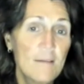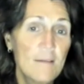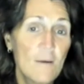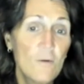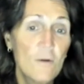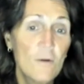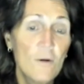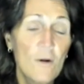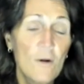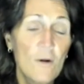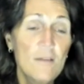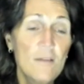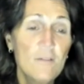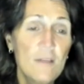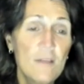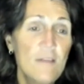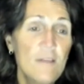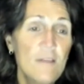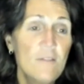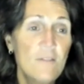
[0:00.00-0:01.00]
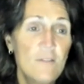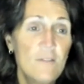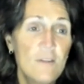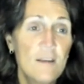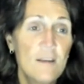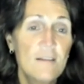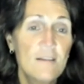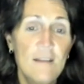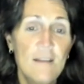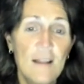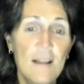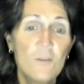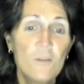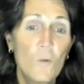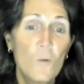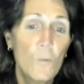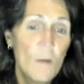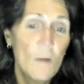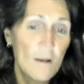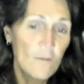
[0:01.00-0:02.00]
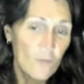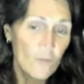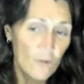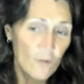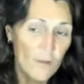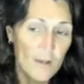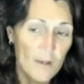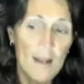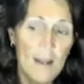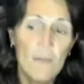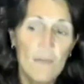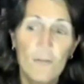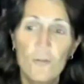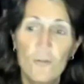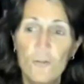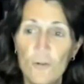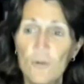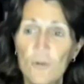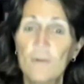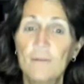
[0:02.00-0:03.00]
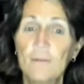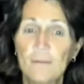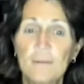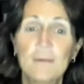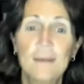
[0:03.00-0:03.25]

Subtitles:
So congratulations, Jesse. That's a win for the day for sure.